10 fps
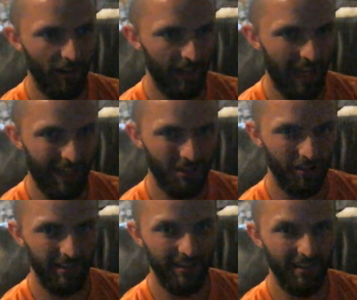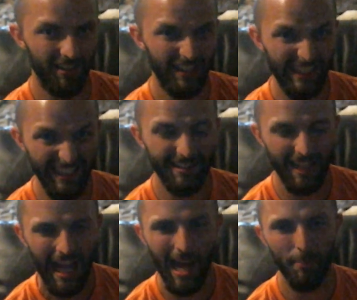are actually the
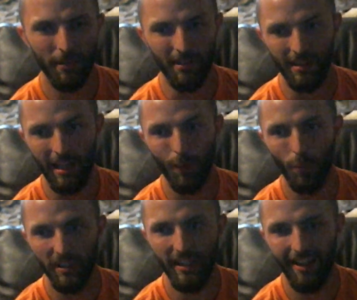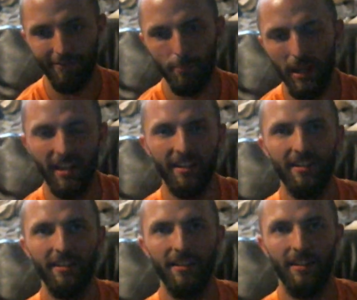least happy that we have
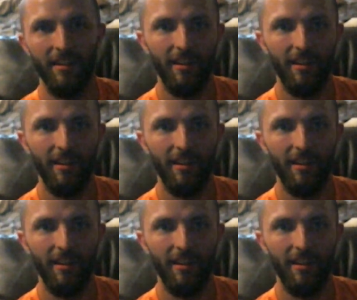been